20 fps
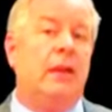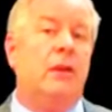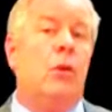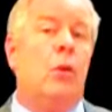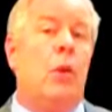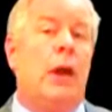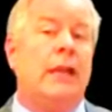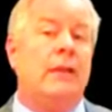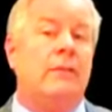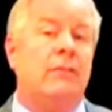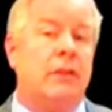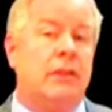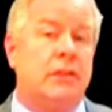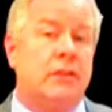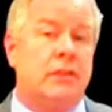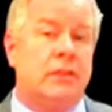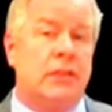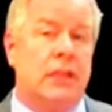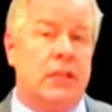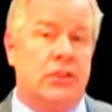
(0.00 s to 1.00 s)
They had quite
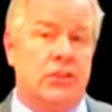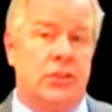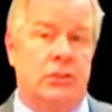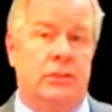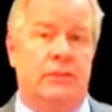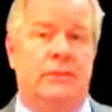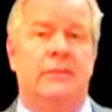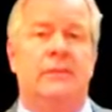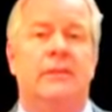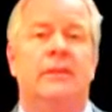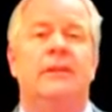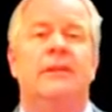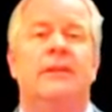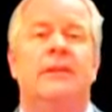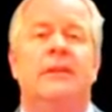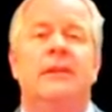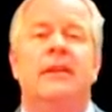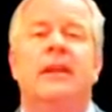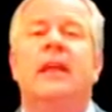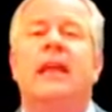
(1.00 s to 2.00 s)
the discussion.
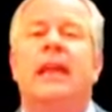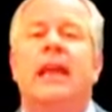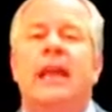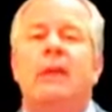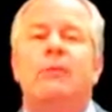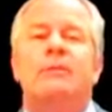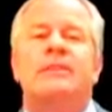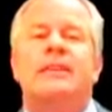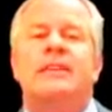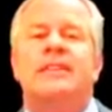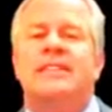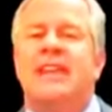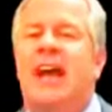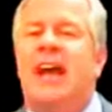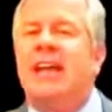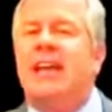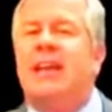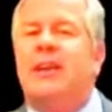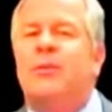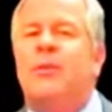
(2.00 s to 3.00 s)
He was
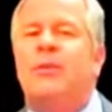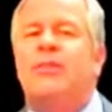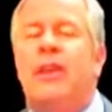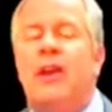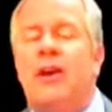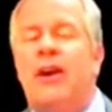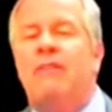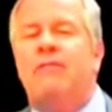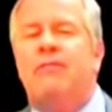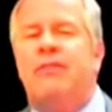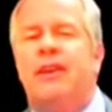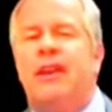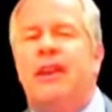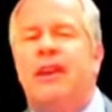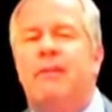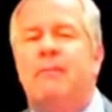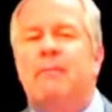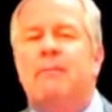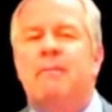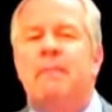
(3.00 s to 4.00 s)
excited when they
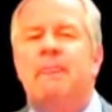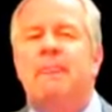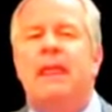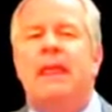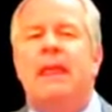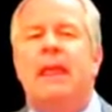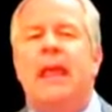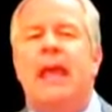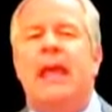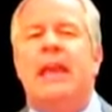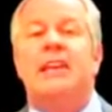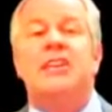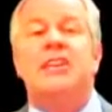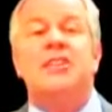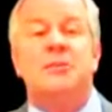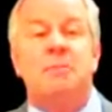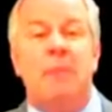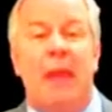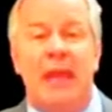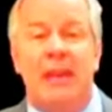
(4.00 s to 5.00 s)
offered him
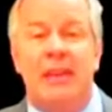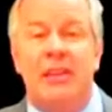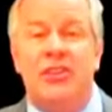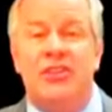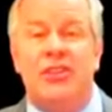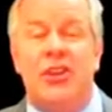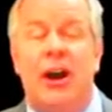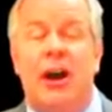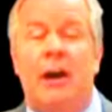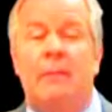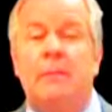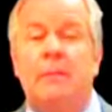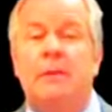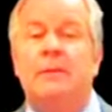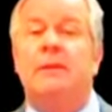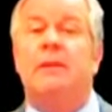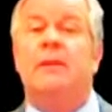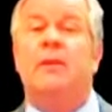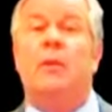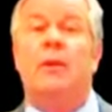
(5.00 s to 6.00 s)
an expanded
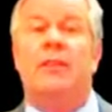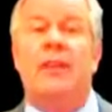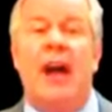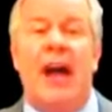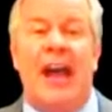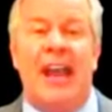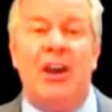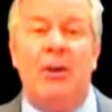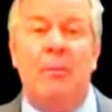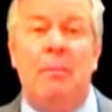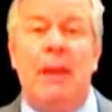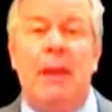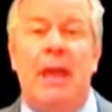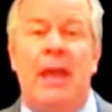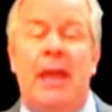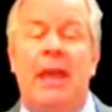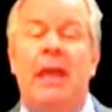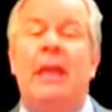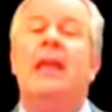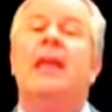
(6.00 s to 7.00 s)
job with
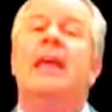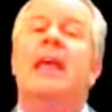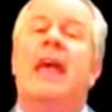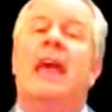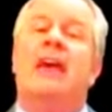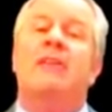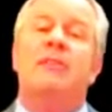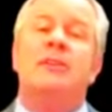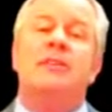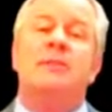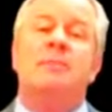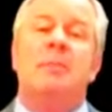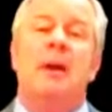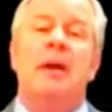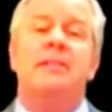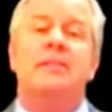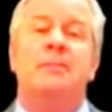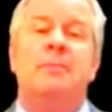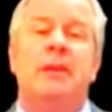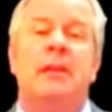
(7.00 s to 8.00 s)
higher pay and
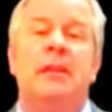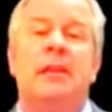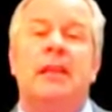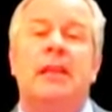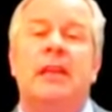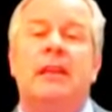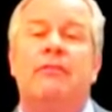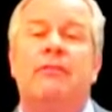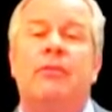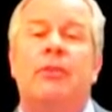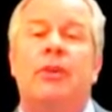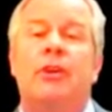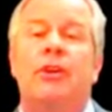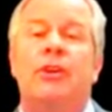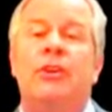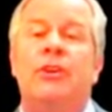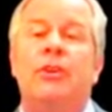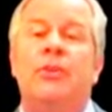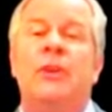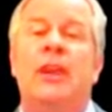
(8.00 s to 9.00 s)
responsibility
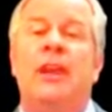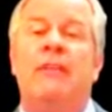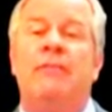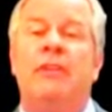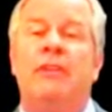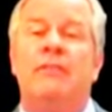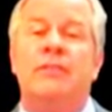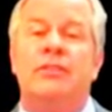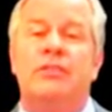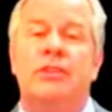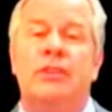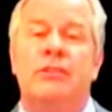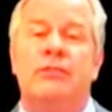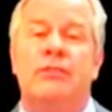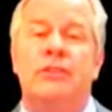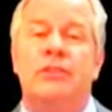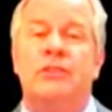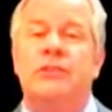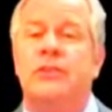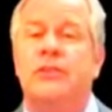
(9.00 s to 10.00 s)
for a new level of
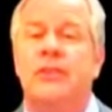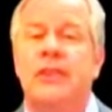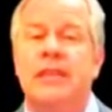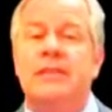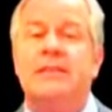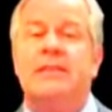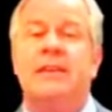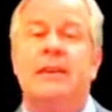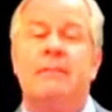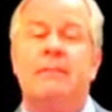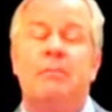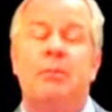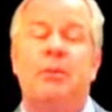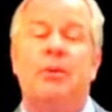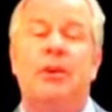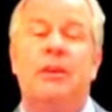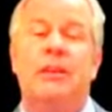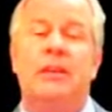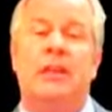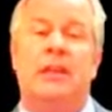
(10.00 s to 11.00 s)
service to this
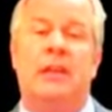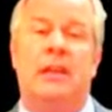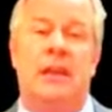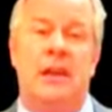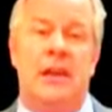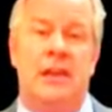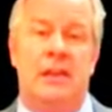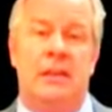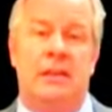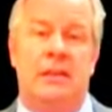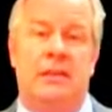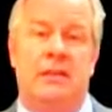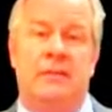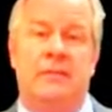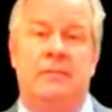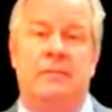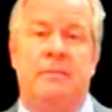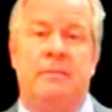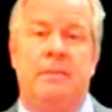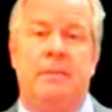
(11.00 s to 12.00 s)
important
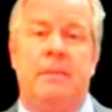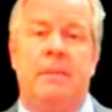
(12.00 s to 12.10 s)
client.